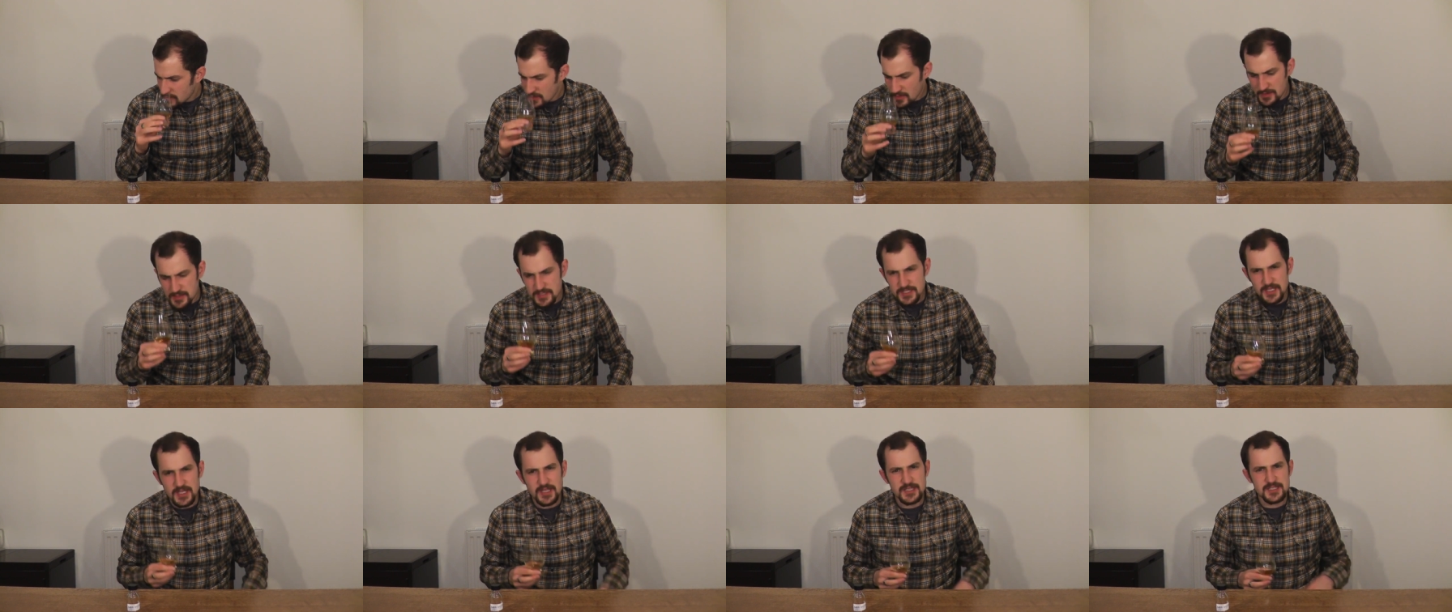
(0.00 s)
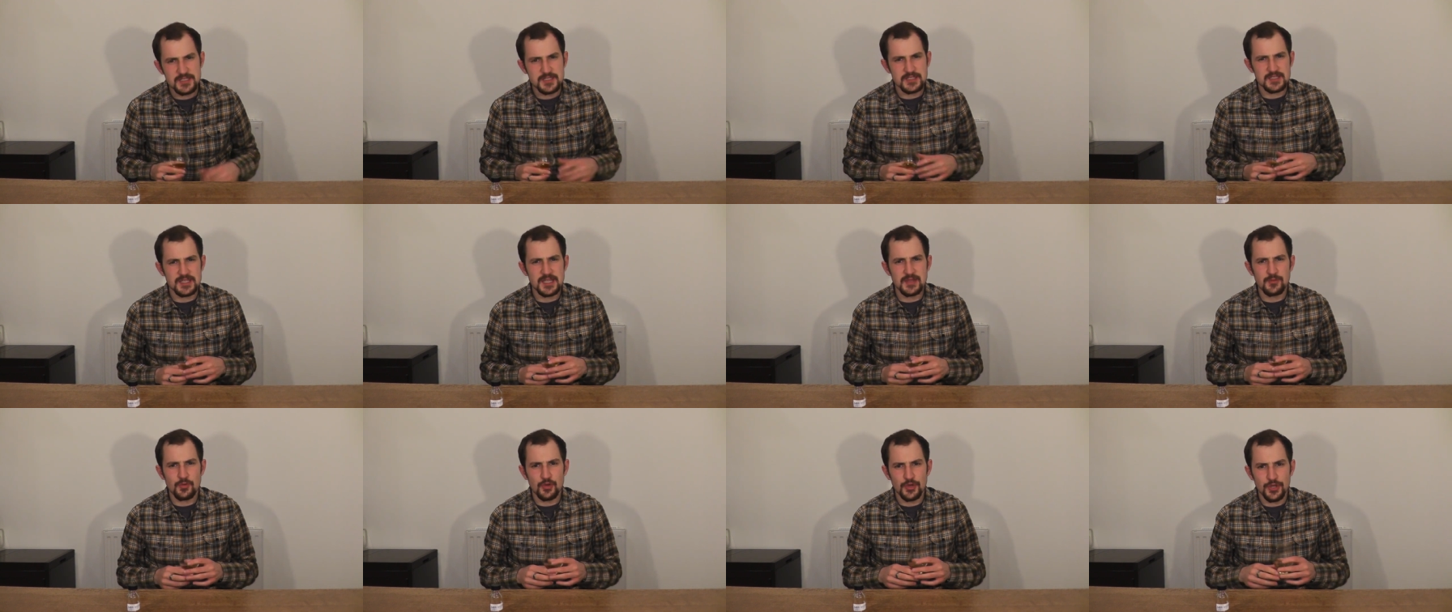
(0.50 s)
Does, does
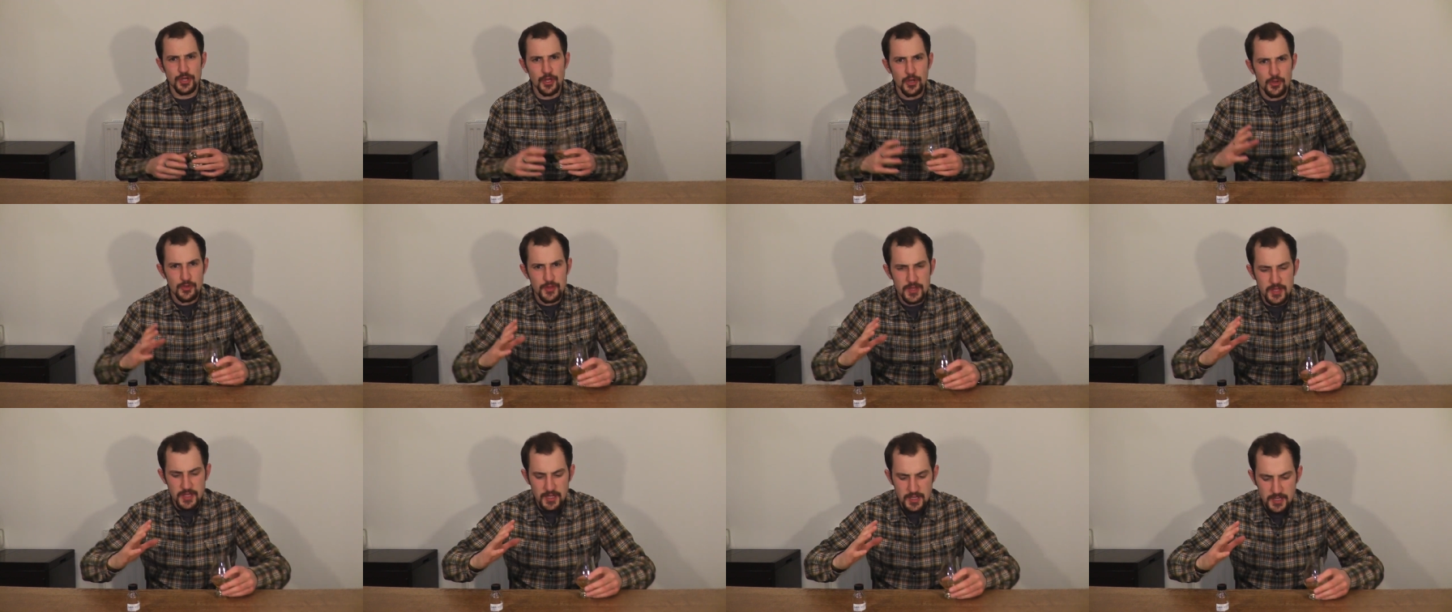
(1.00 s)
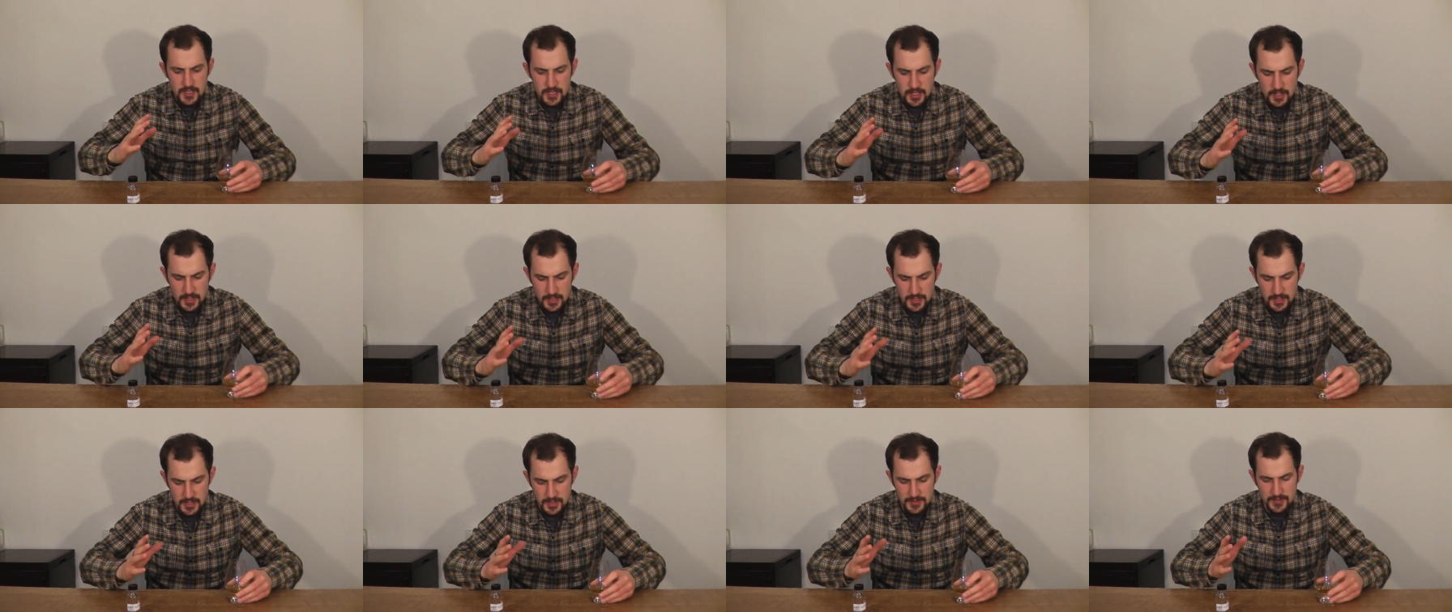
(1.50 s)
anyone know the,
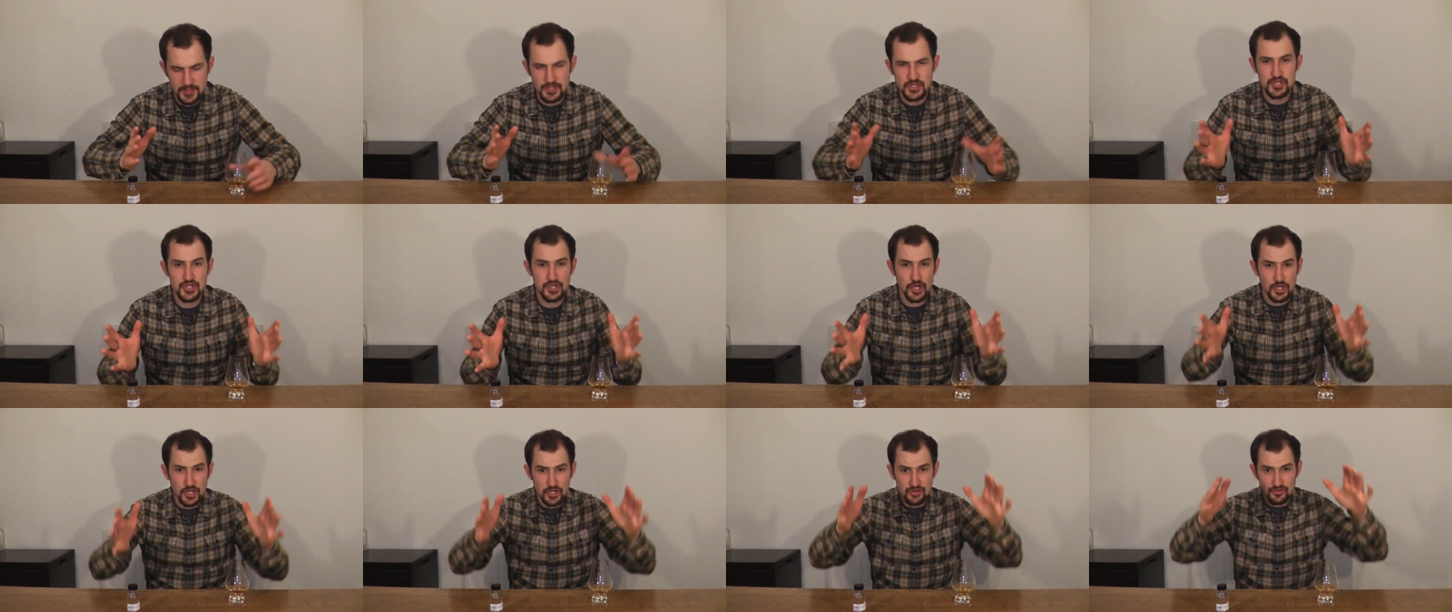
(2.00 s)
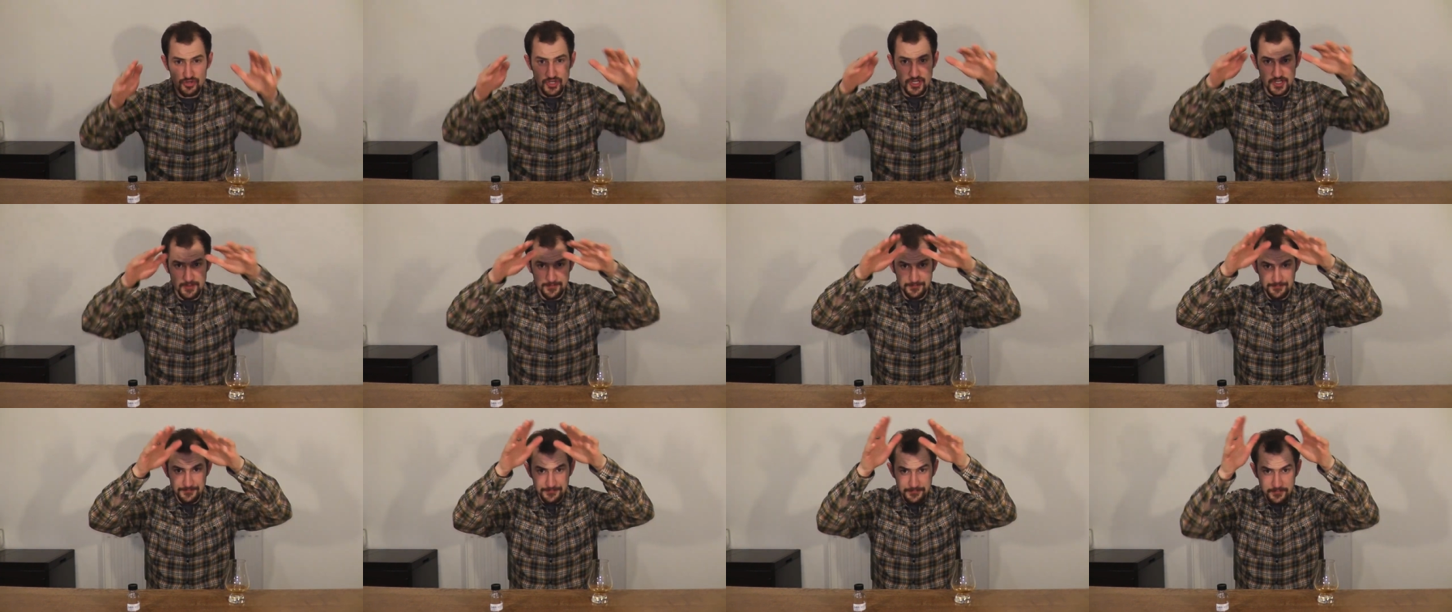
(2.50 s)
the
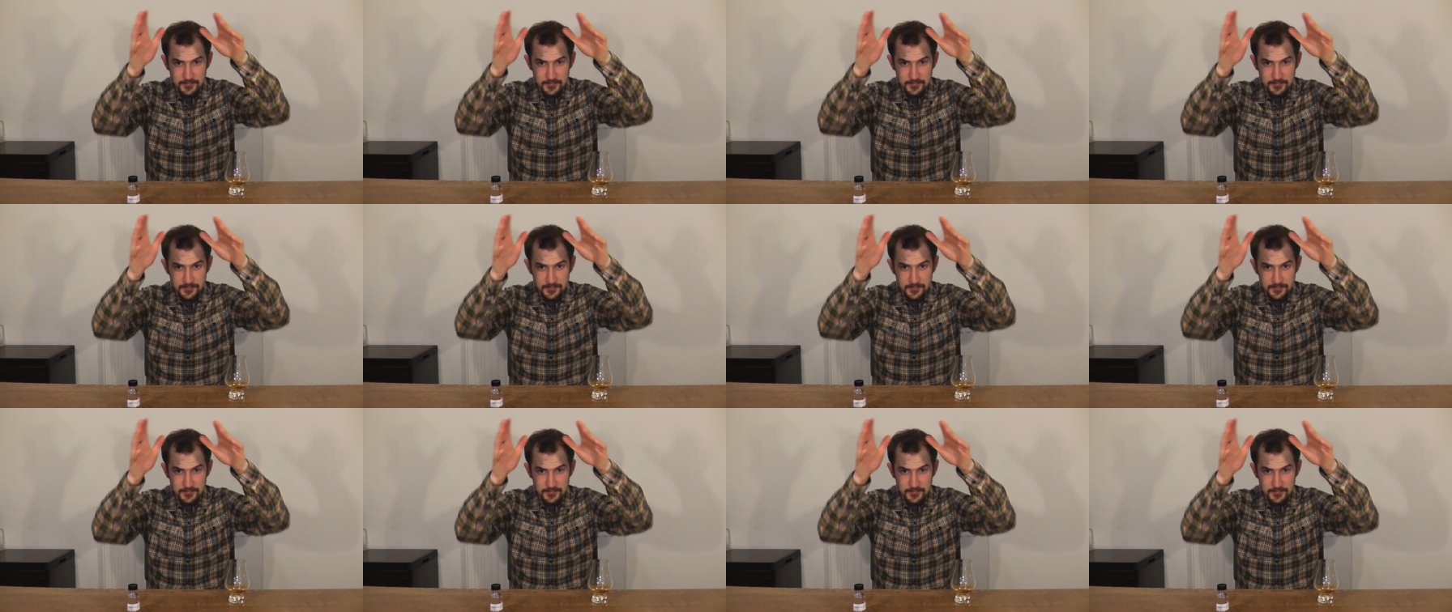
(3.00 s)
jaggery?